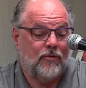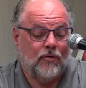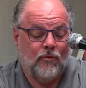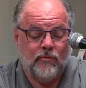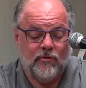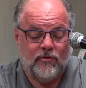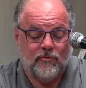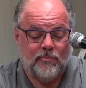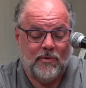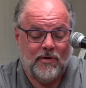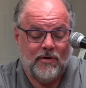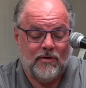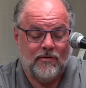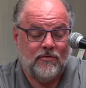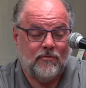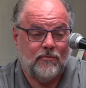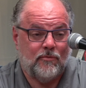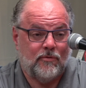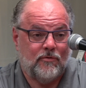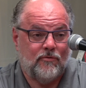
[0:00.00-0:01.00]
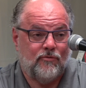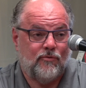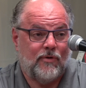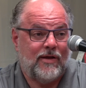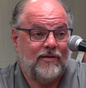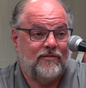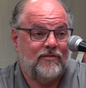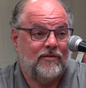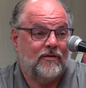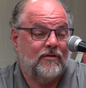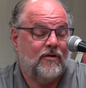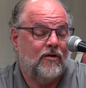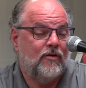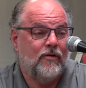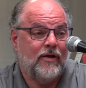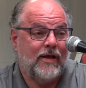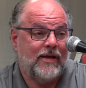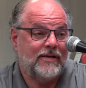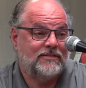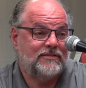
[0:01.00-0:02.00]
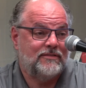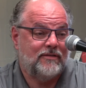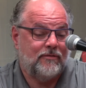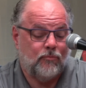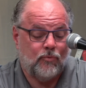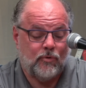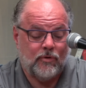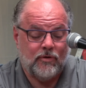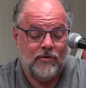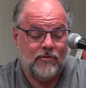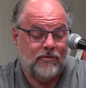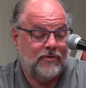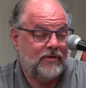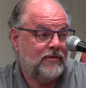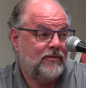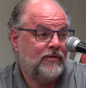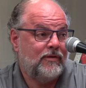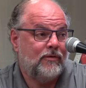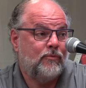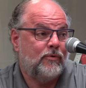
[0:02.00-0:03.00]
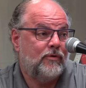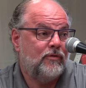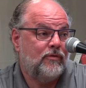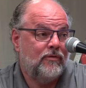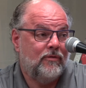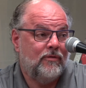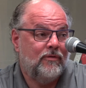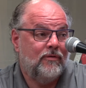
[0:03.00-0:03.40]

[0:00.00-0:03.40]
go respond to a tragic car accident. What are you dealing with?